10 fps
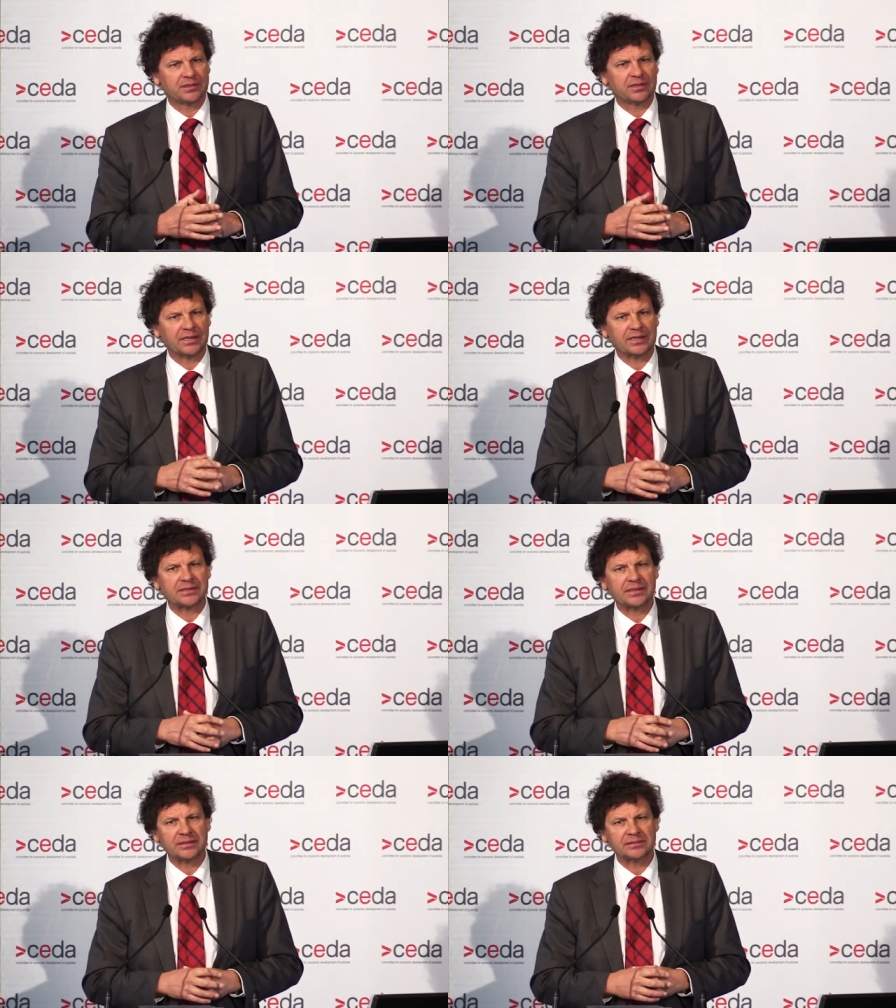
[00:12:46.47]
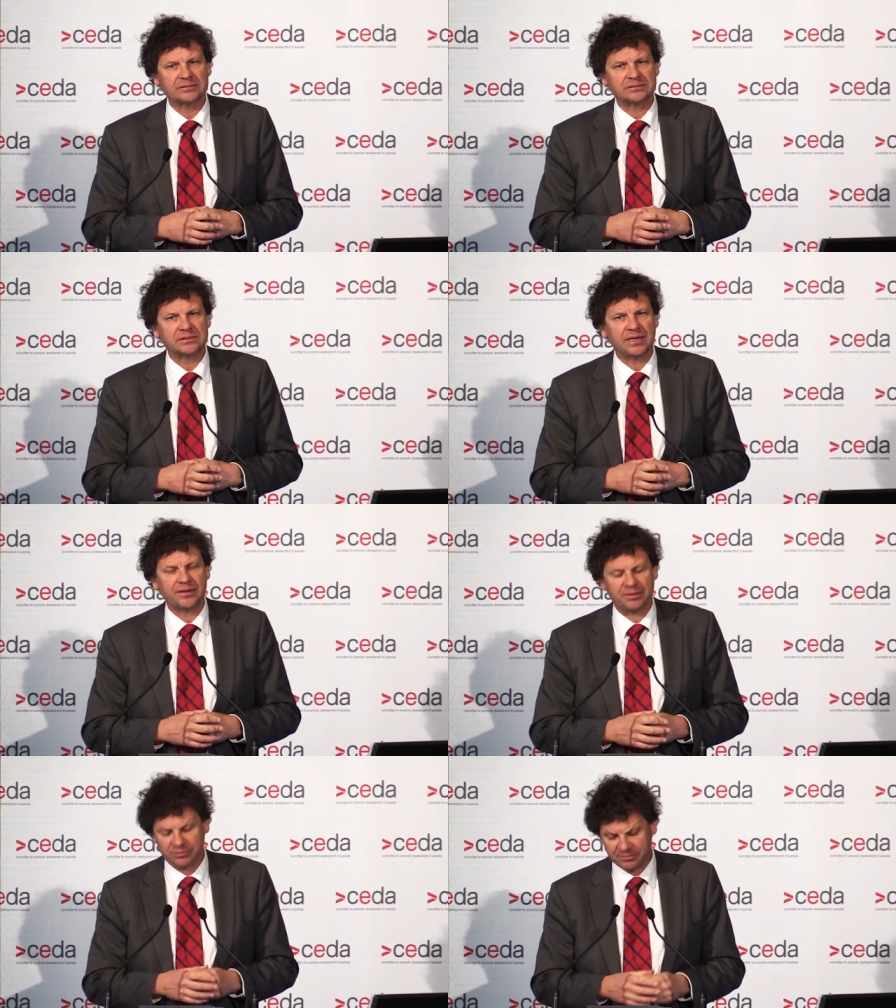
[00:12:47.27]
collecting
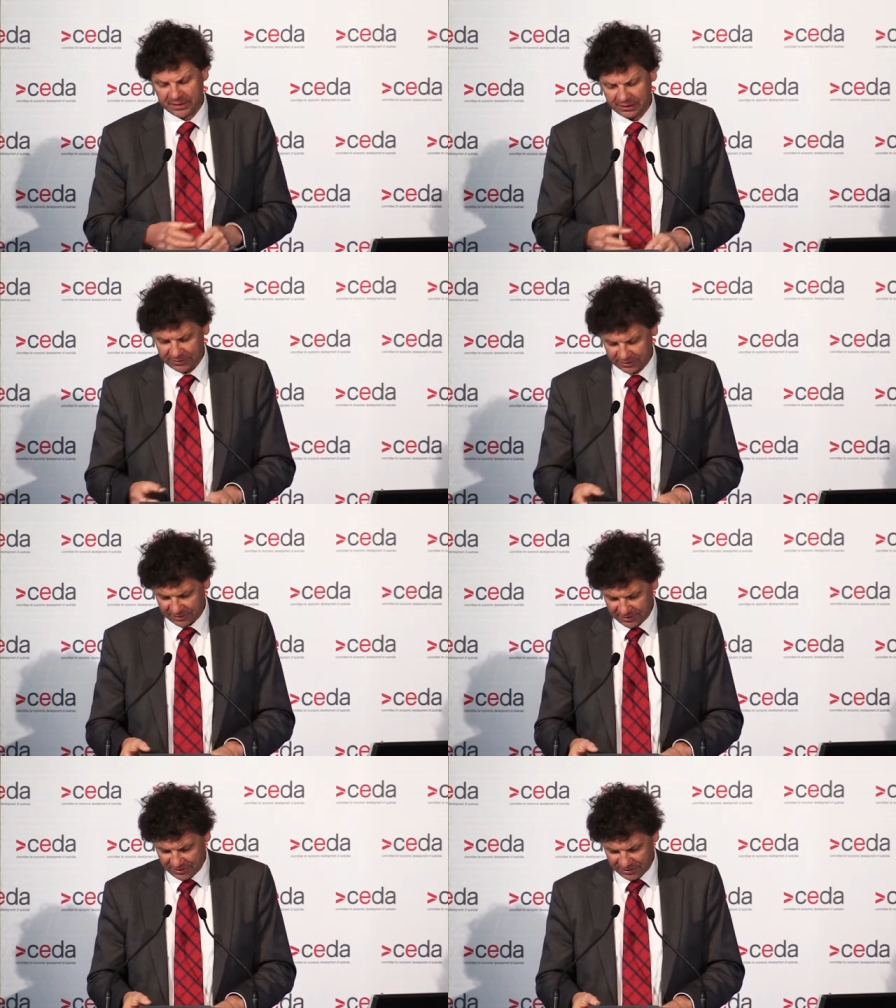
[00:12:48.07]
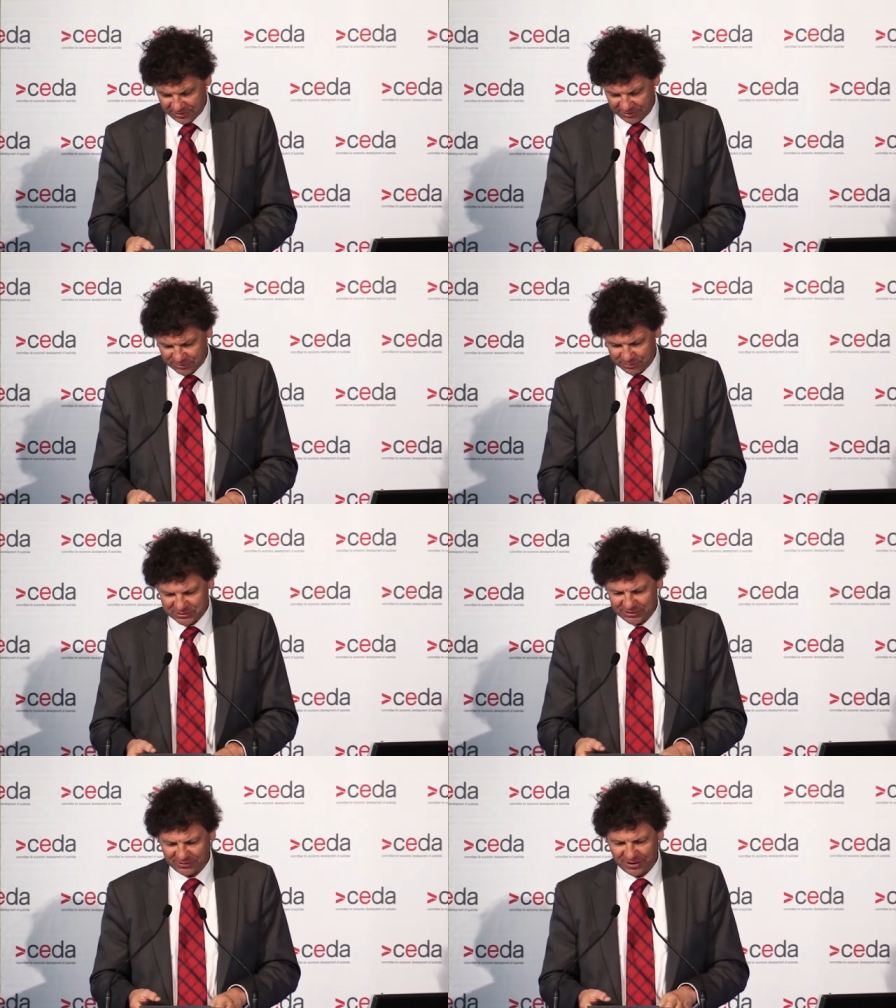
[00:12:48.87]
and then preparing these
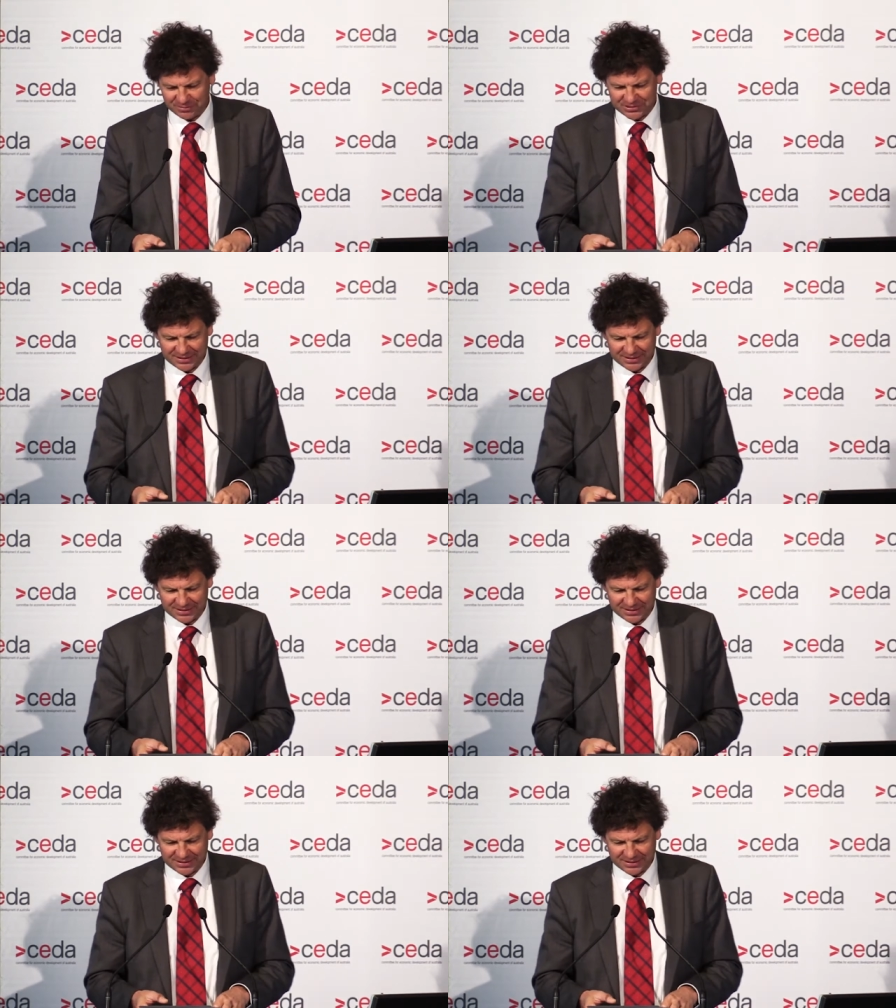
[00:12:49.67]
witchetty grubs.